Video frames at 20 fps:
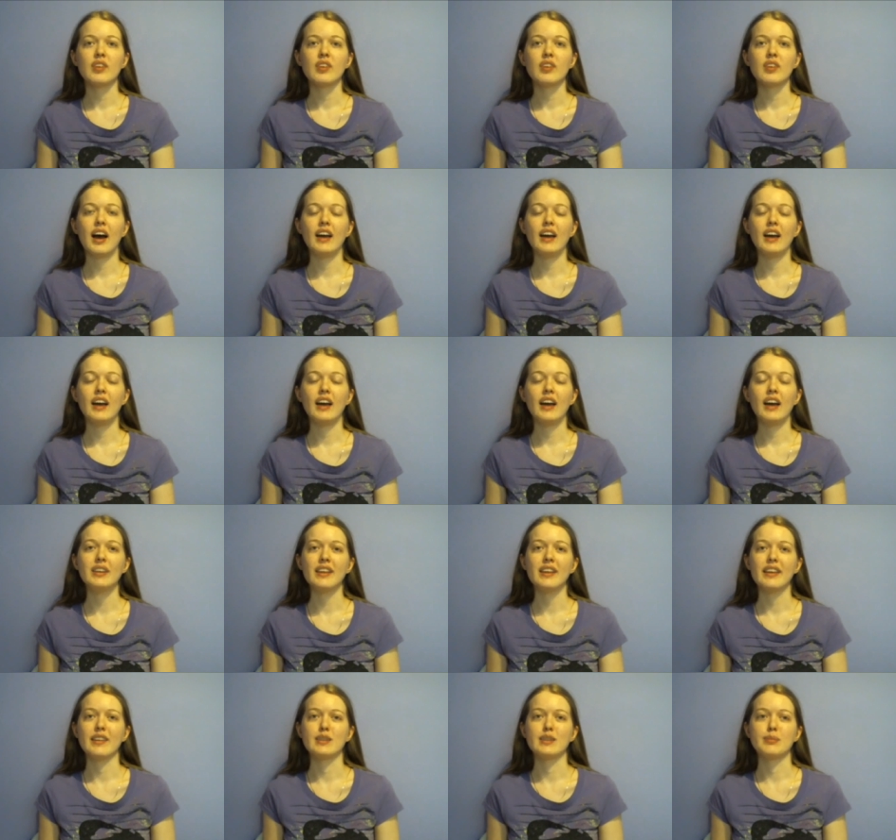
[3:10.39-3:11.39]
I just really
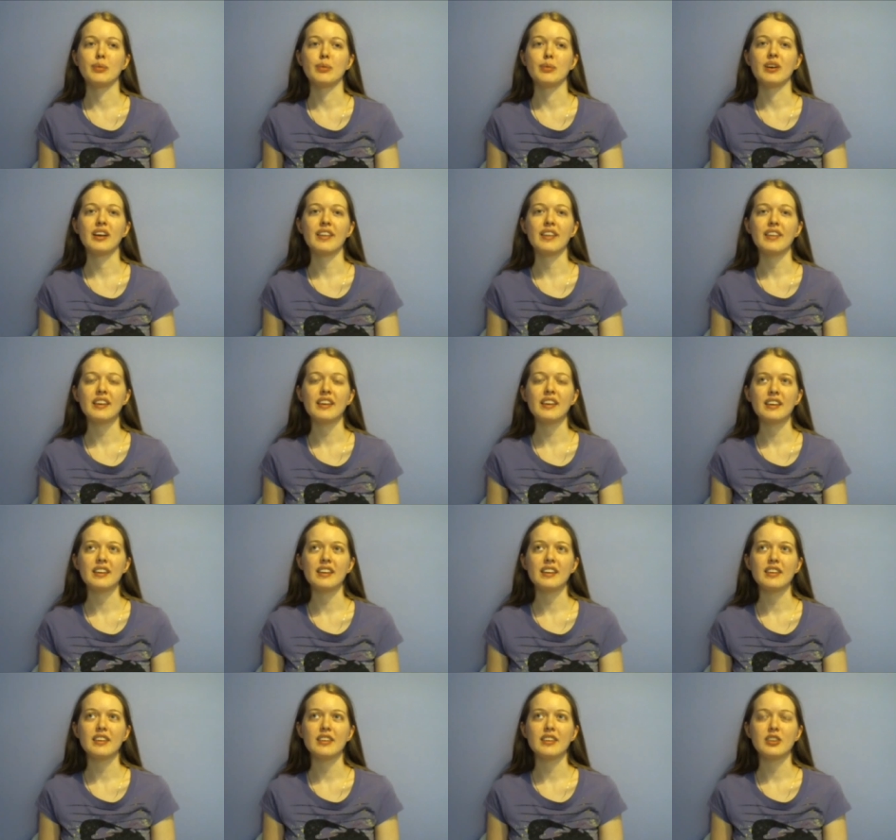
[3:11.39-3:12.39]
like this part. I think it
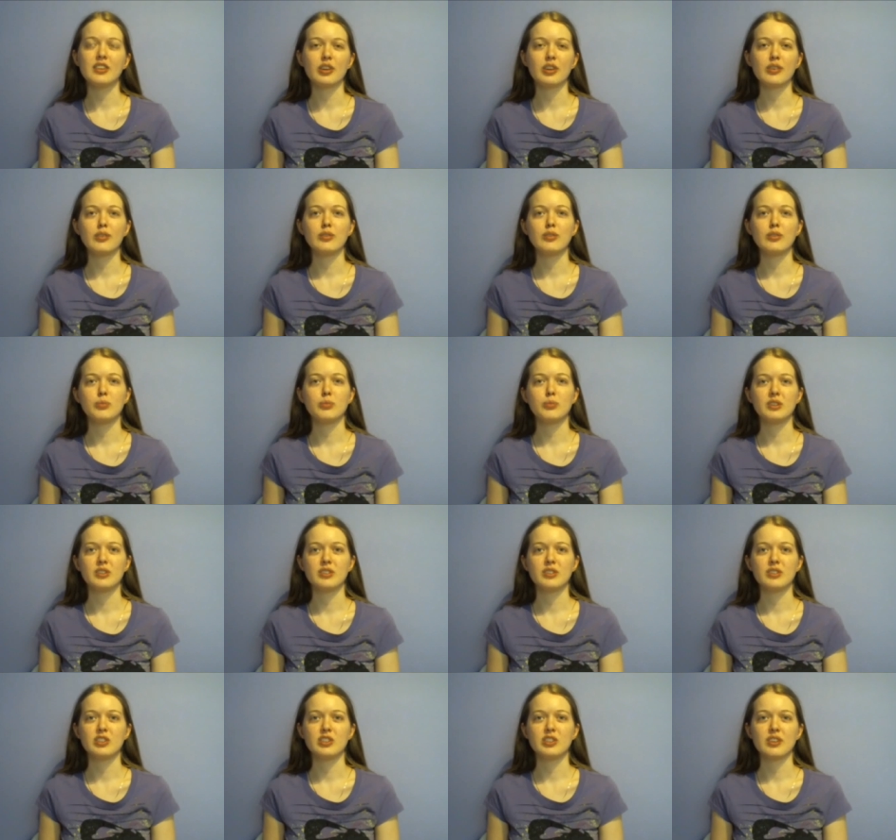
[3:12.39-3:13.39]
shows Richard's
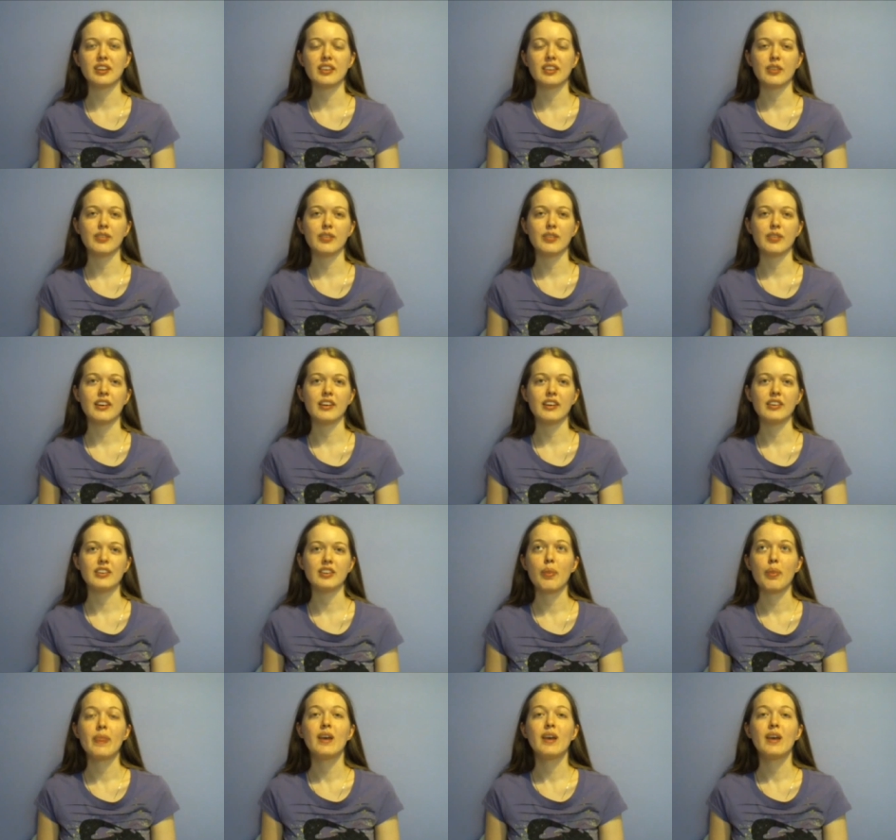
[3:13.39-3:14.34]
strength of character.